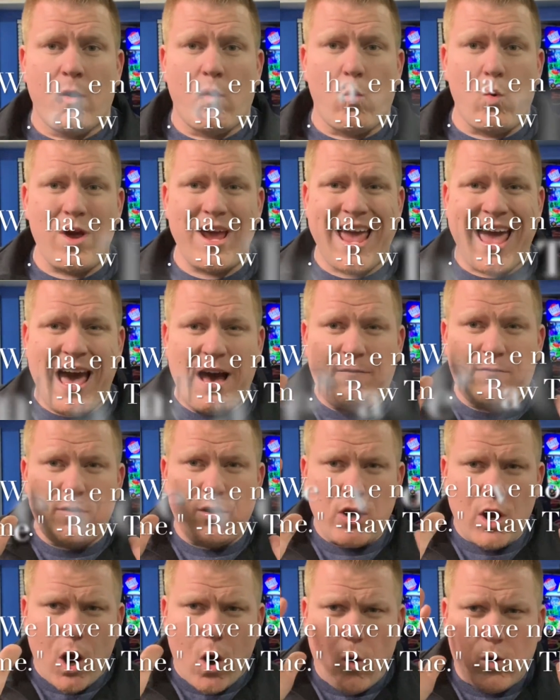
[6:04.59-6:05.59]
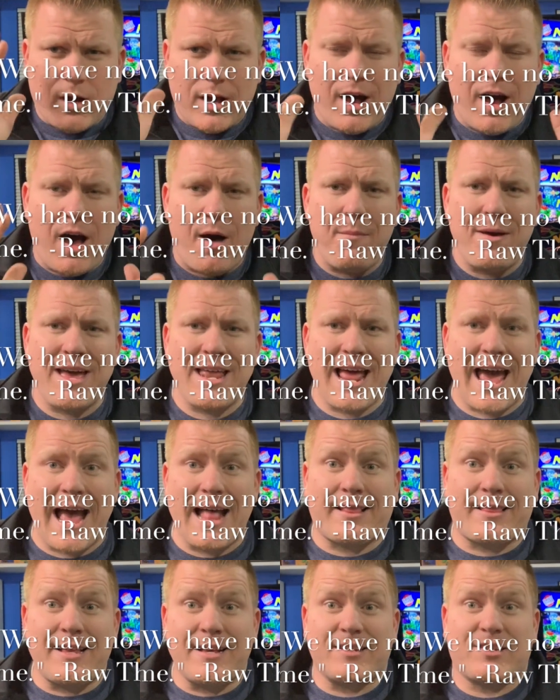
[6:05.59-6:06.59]
we have no comment
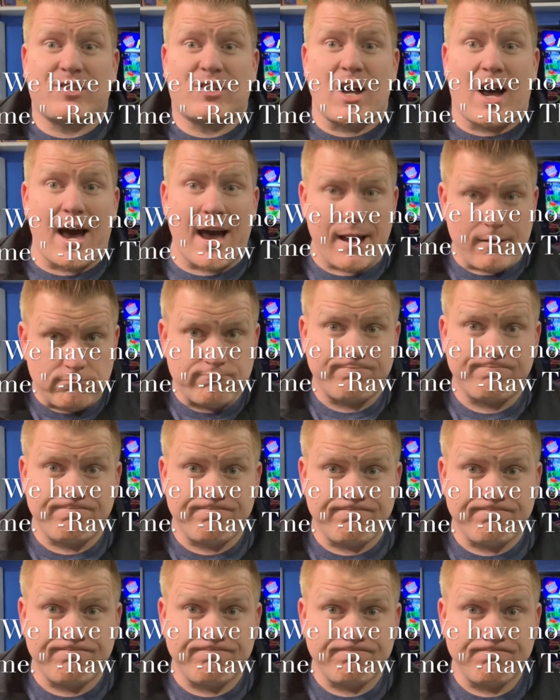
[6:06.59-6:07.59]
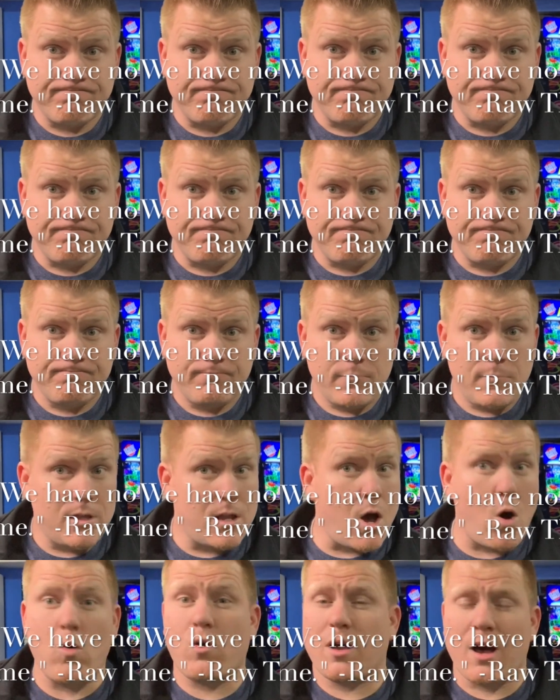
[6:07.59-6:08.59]
at this time.
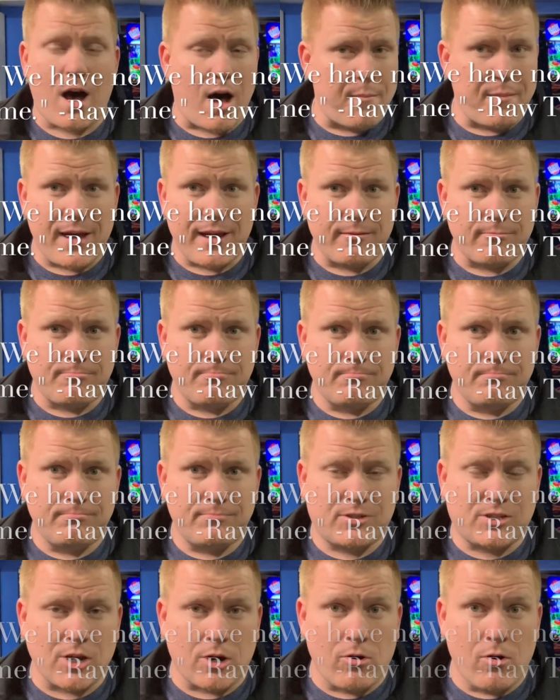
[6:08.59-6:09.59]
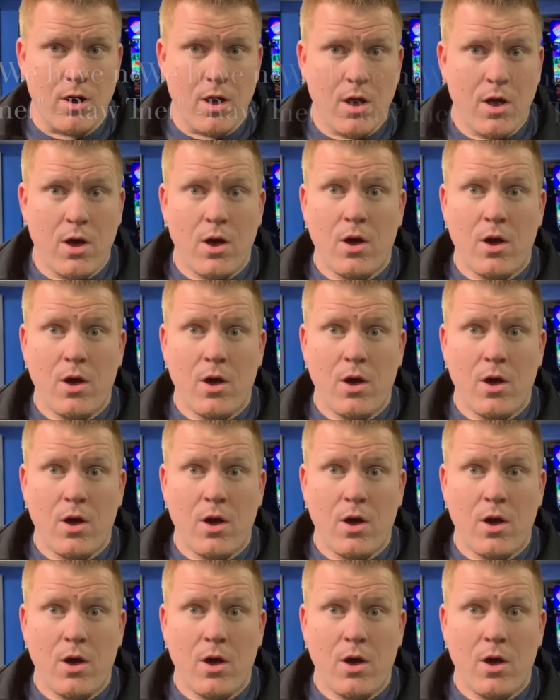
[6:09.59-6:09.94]
No comment. So